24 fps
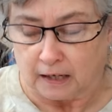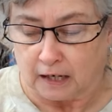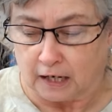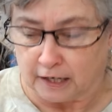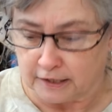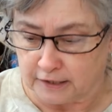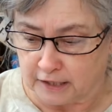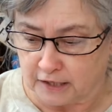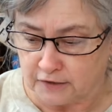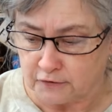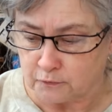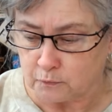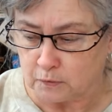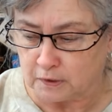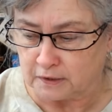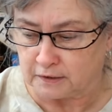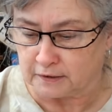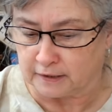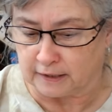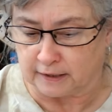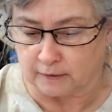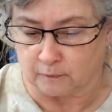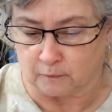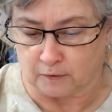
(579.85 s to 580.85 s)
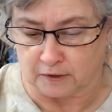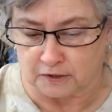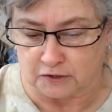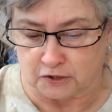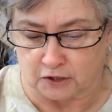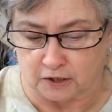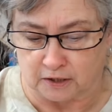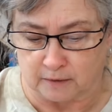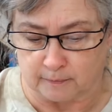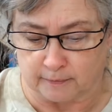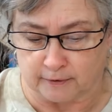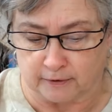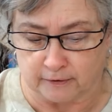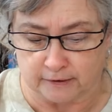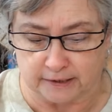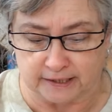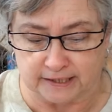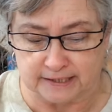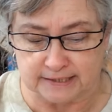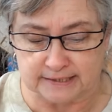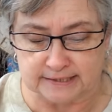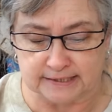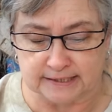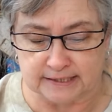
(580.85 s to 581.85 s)
Another one that I want to talk about
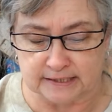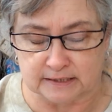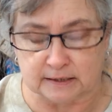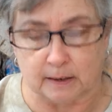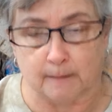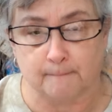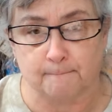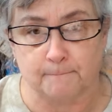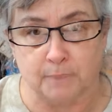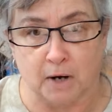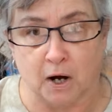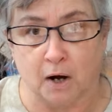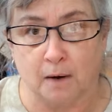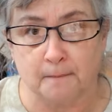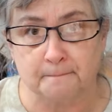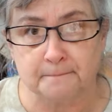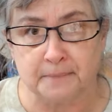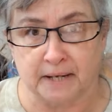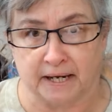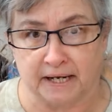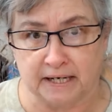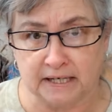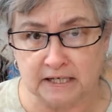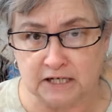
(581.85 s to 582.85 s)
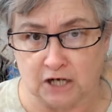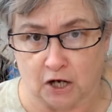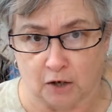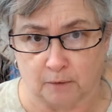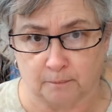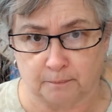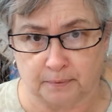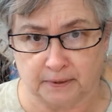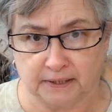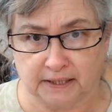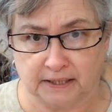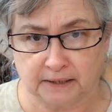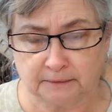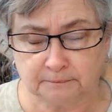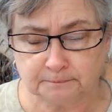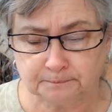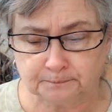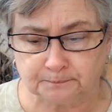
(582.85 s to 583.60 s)
is this Bombay Company.